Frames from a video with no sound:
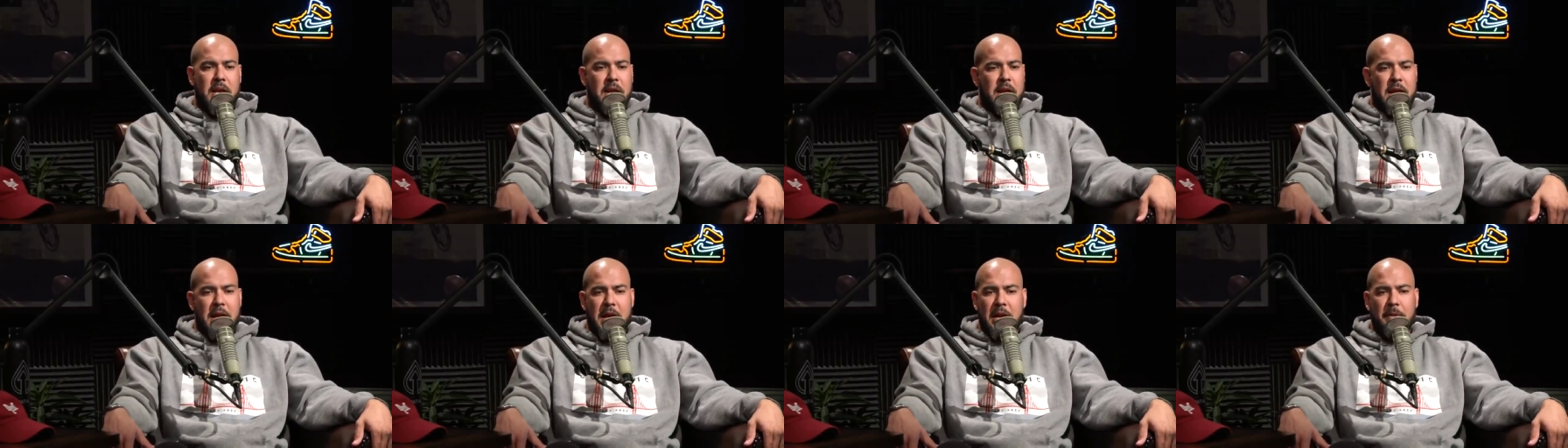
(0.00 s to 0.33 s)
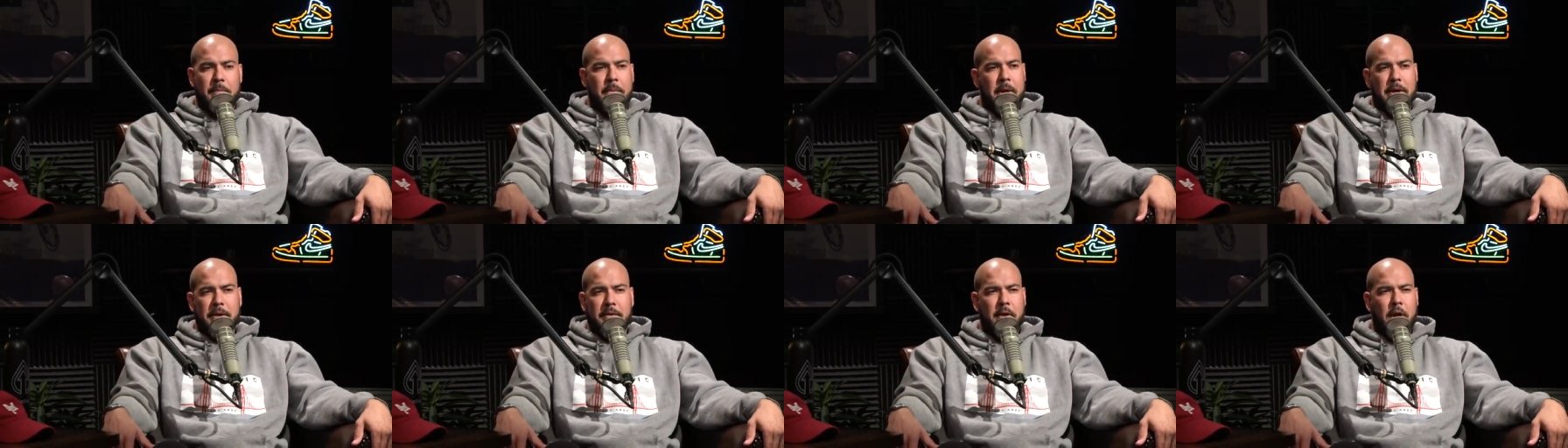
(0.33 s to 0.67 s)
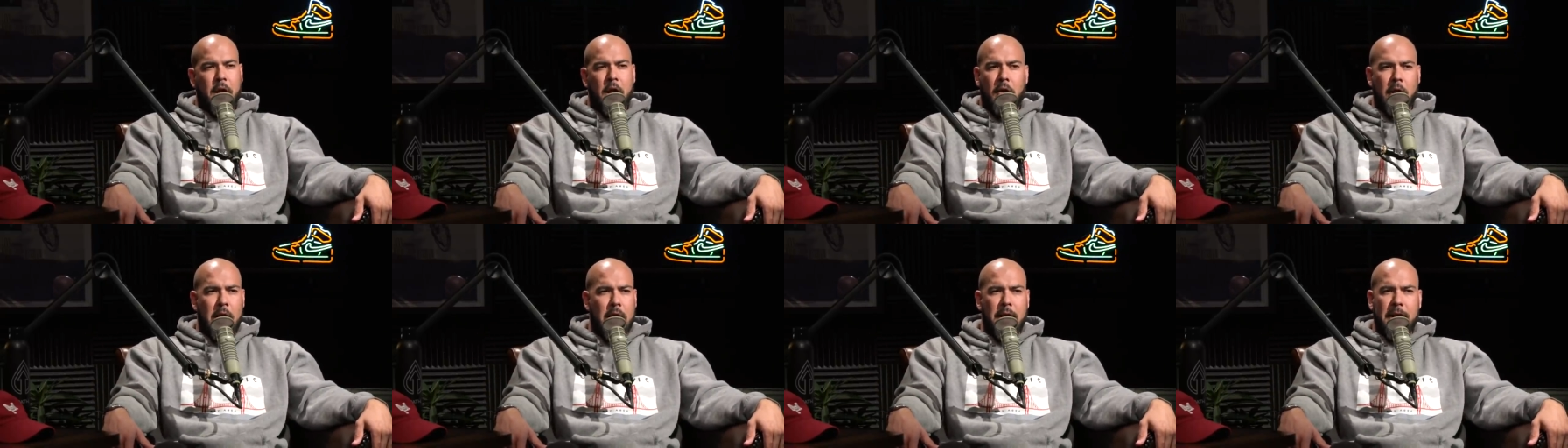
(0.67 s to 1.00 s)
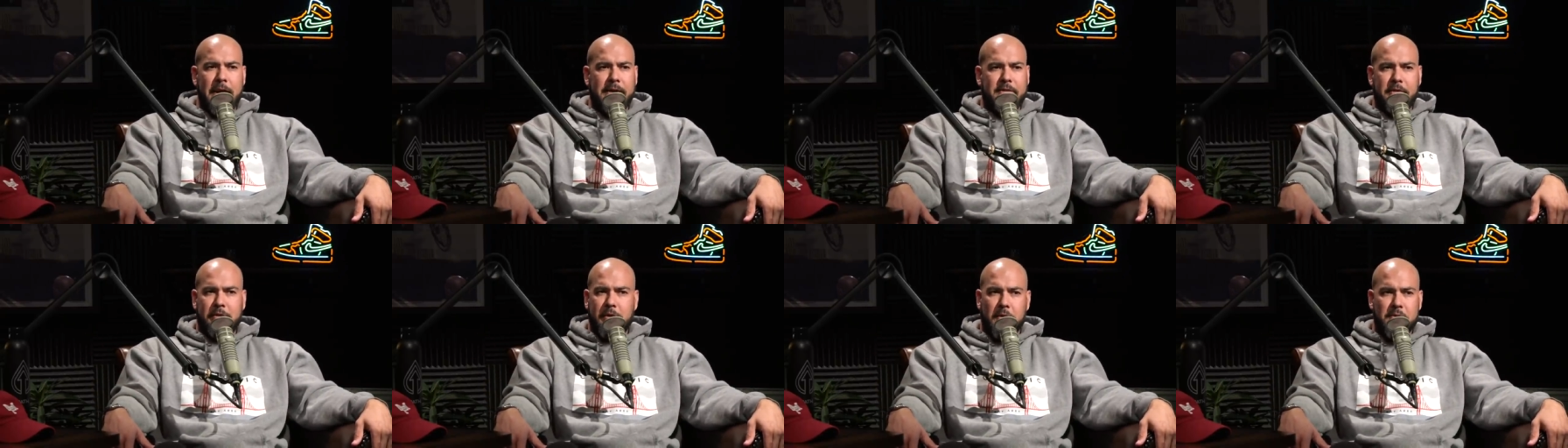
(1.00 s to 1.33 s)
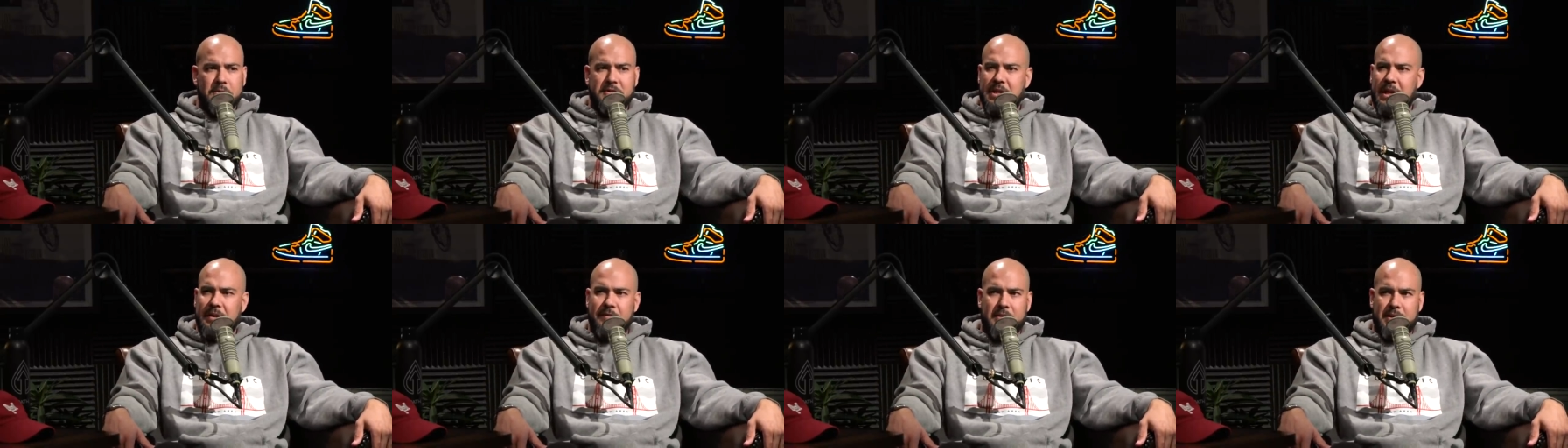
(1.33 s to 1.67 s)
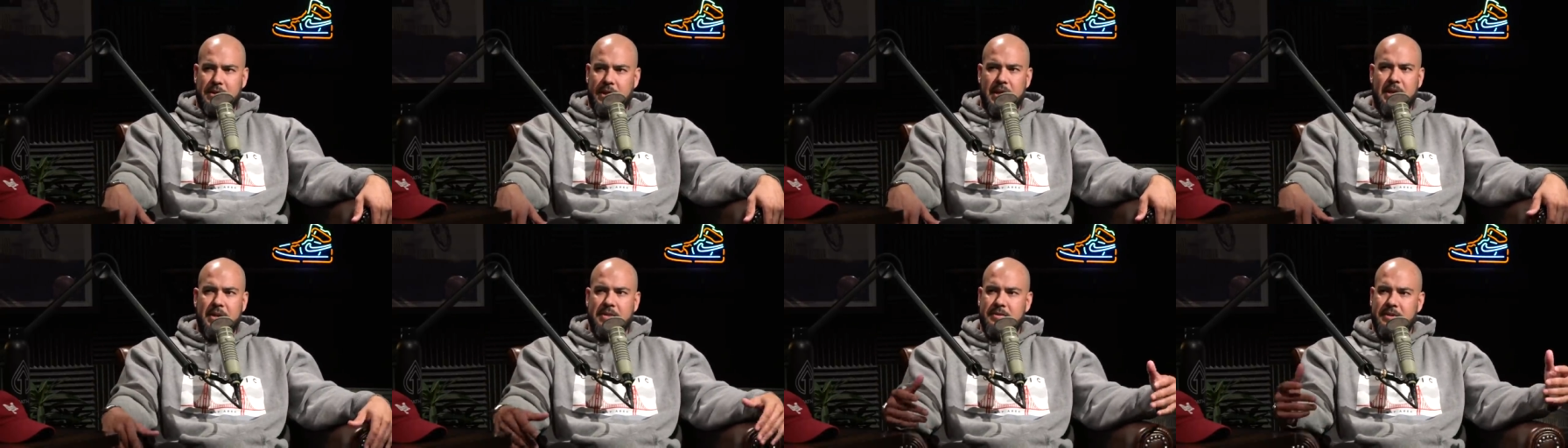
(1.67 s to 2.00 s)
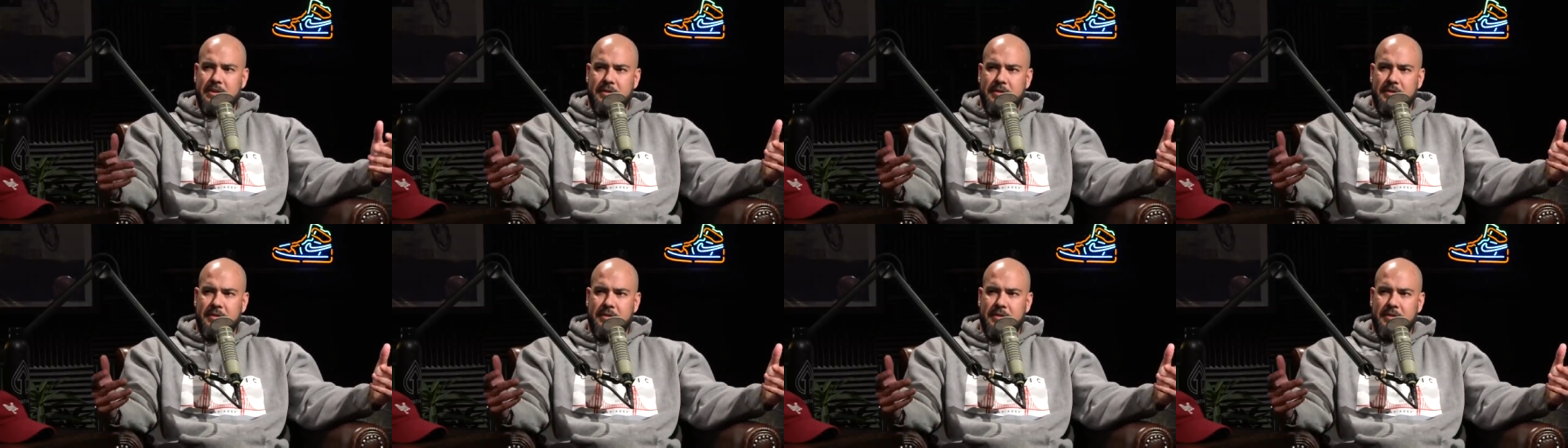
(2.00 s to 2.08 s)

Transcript: And I'm like, no, I like to go 7 days.